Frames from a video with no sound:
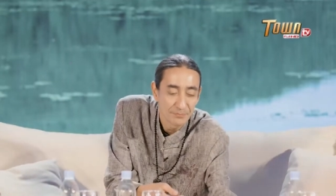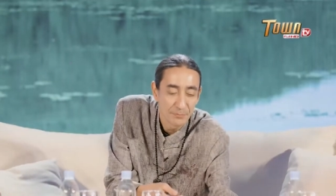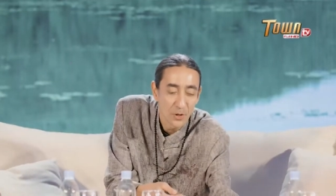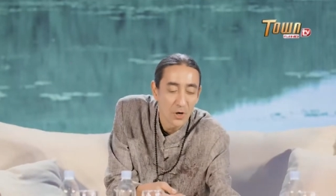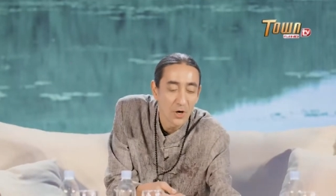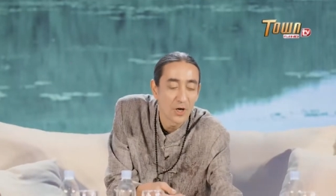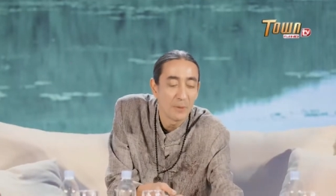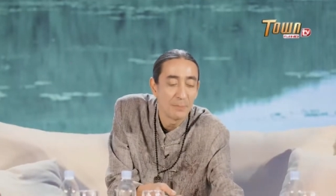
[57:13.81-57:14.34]

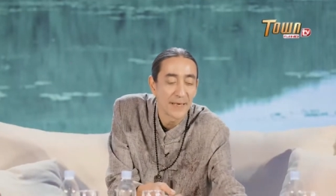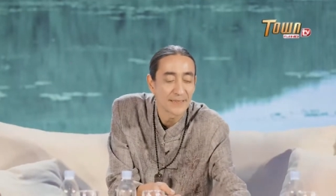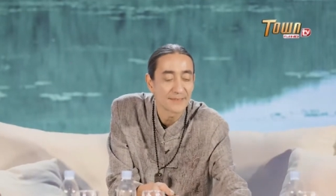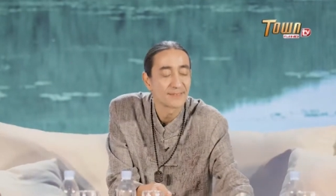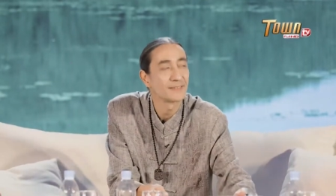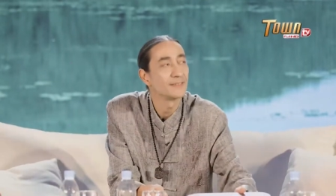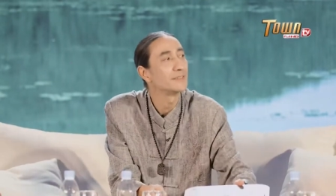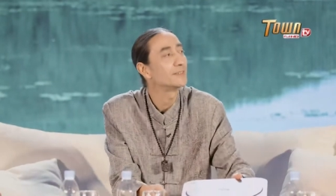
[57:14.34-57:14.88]
more about
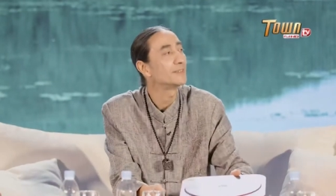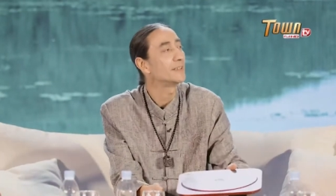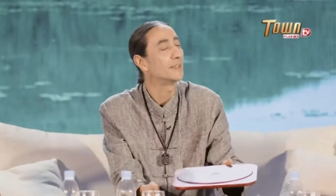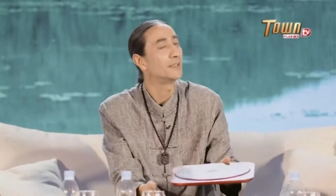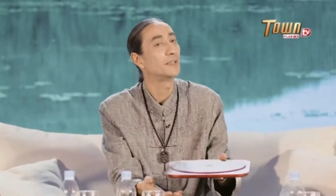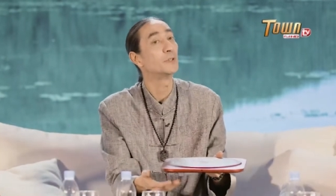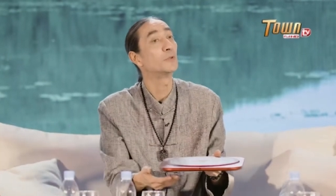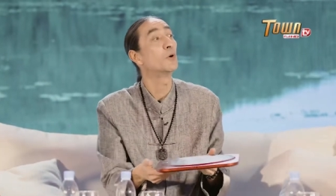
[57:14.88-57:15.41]
the
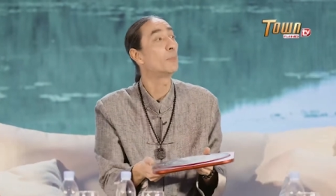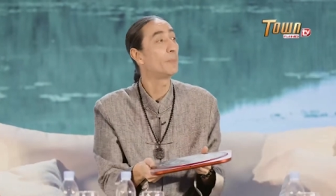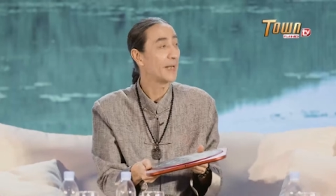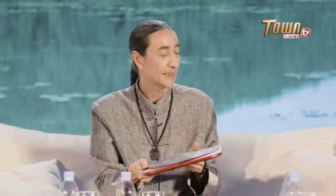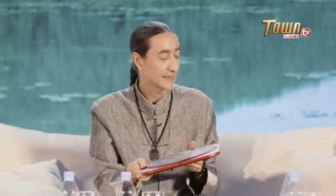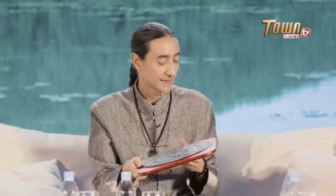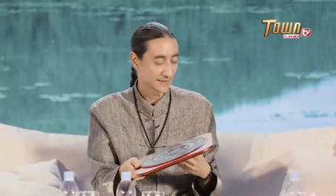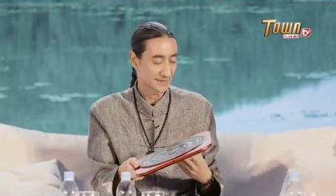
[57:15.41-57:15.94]

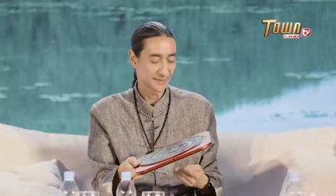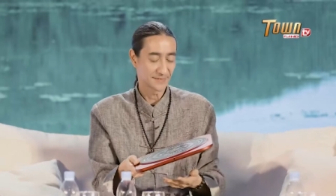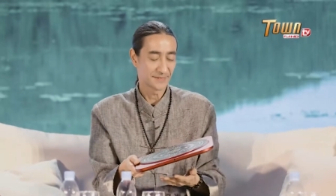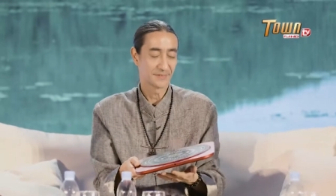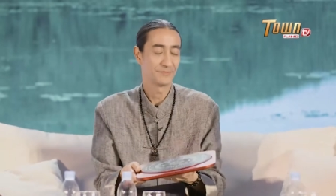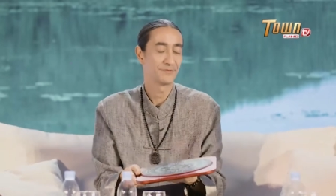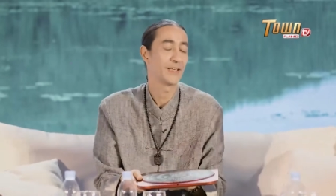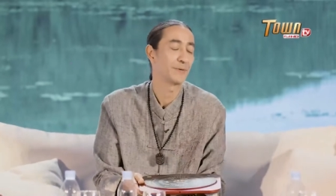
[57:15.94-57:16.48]
luopan
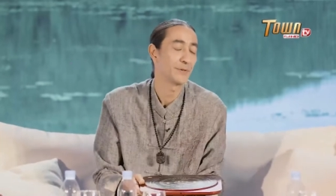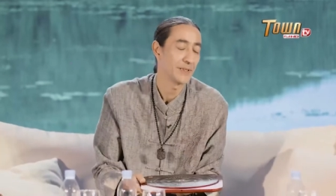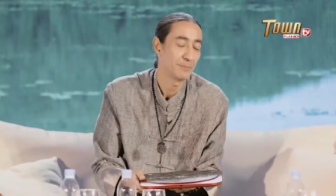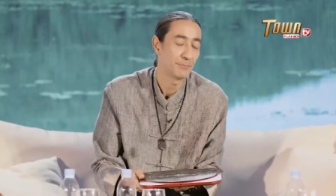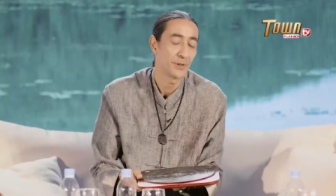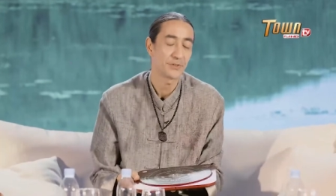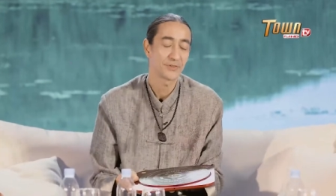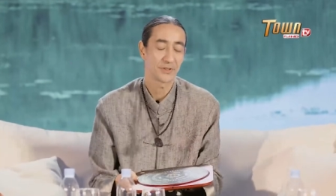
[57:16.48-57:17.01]
very
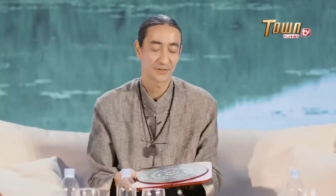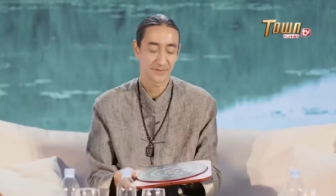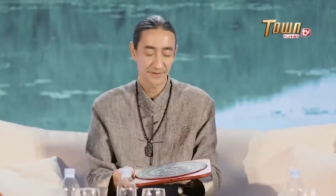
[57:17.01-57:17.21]
important